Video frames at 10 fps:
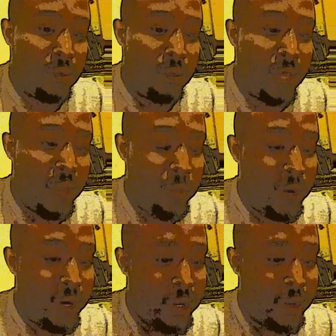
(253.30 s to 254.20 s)
They
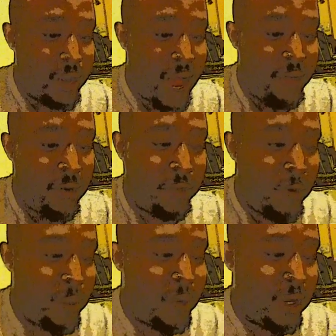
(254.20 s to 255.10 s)
want to have a
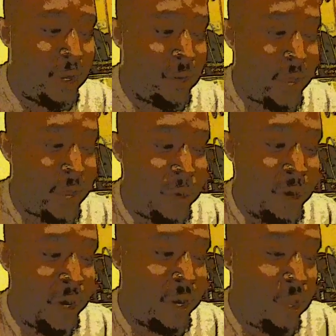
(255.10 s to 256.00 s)
formula, okay, we're
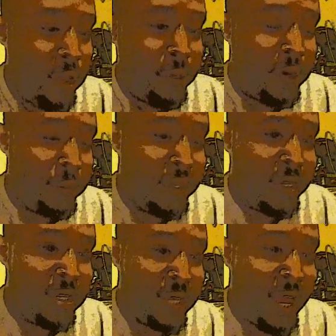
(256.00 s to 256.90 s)
going to put him with
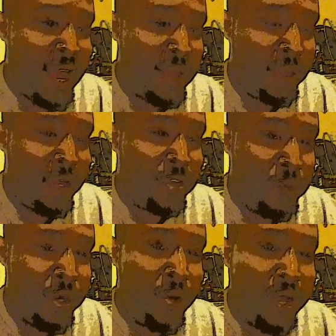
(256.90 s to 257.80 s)
this guy because
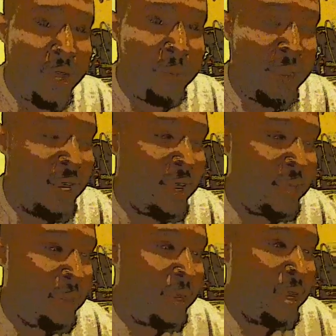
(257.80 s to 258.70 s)
we know he can beat
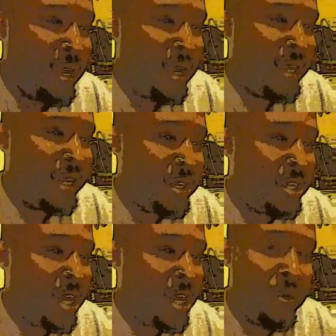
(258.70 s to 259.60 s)
him, and they just
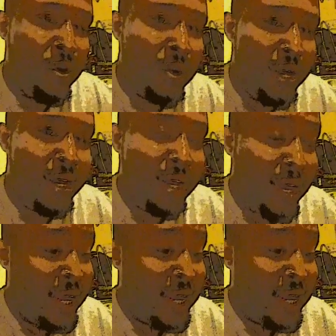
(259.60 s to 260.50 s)
keep doing it,
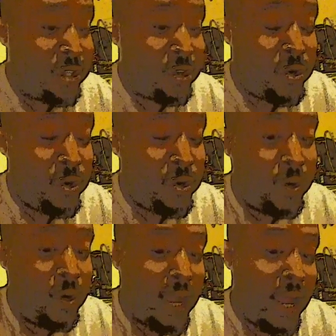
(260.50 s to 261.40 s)
and that's
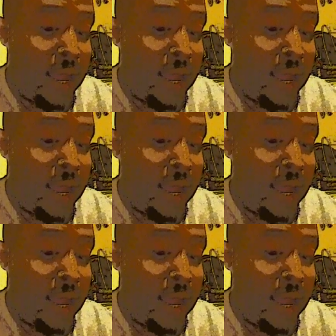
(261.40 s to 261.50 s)
cool